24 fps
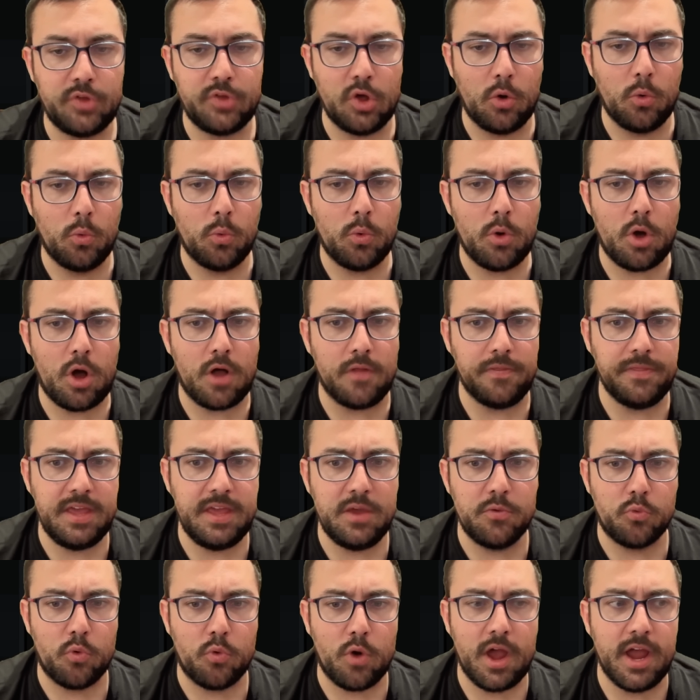So on
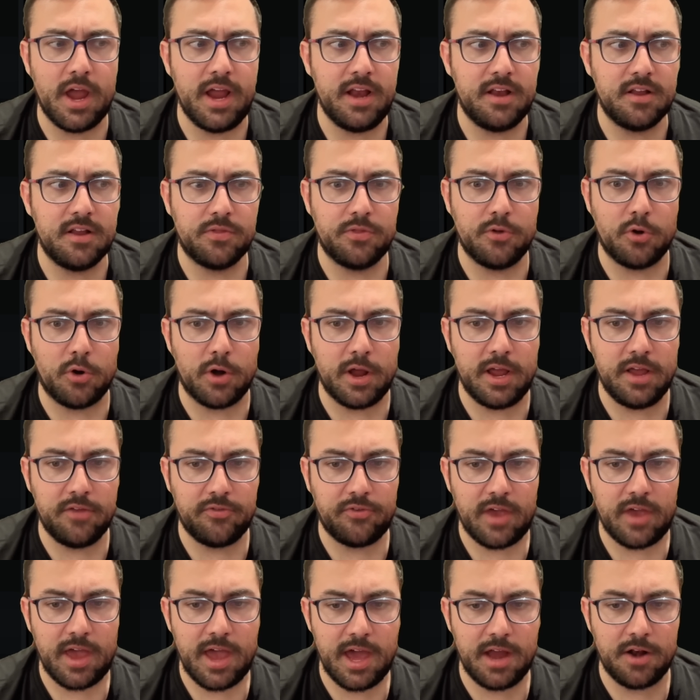the right, there is
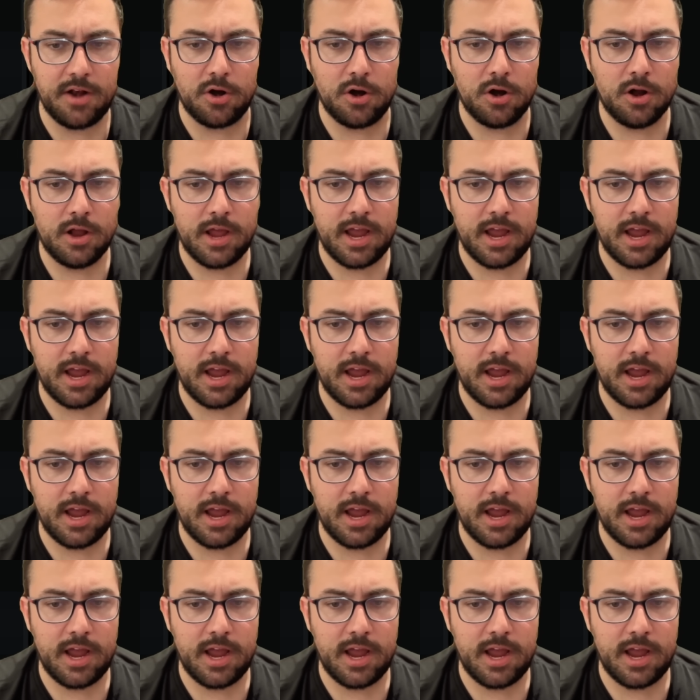a header,